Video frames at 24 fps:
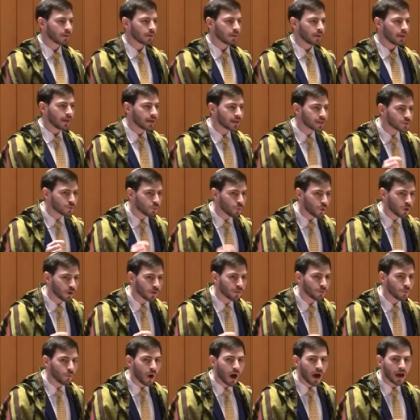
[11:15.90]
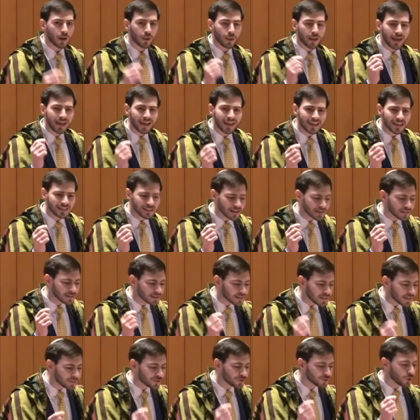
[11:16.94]
It is worthwhile, it is
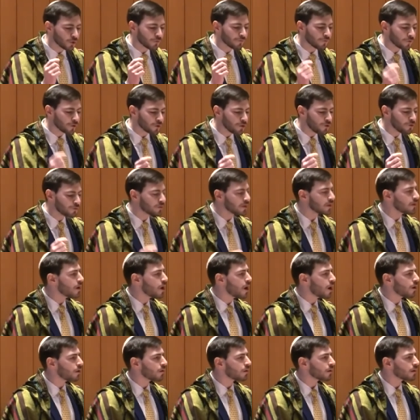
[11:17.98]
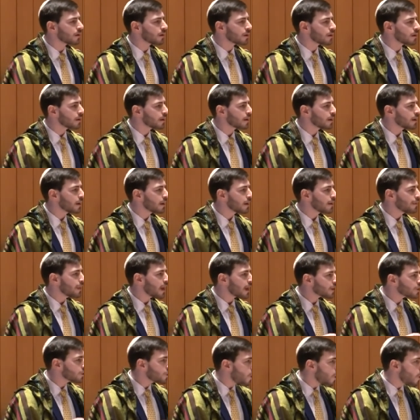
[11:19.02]
essential for you to know
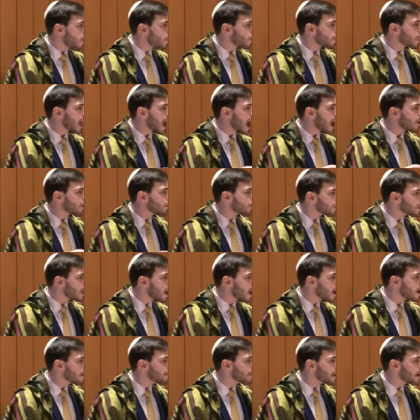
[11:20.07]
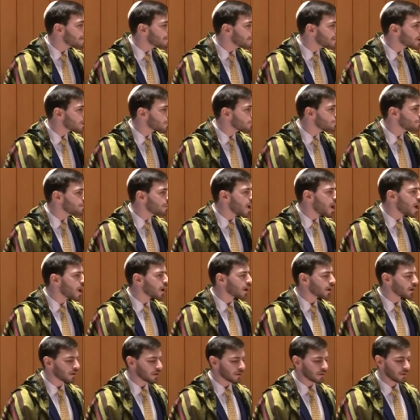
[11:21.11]
that kol ha'olam
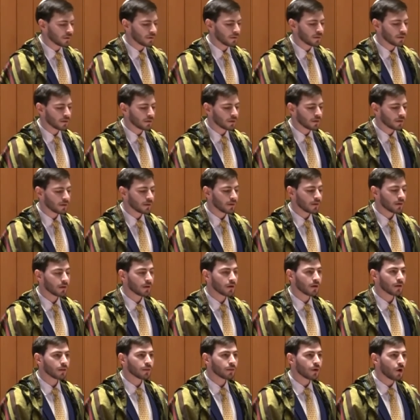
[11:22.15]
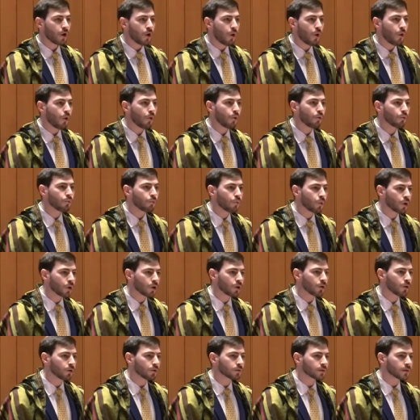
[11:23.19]
mechubar, the whole
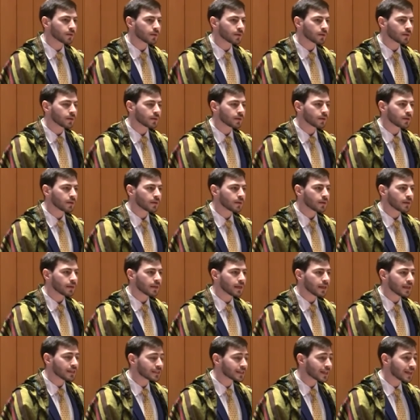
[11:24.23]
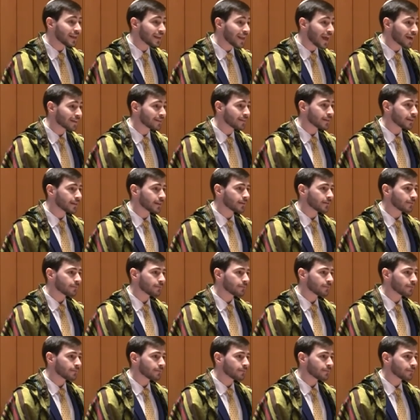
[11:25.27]
world is connected.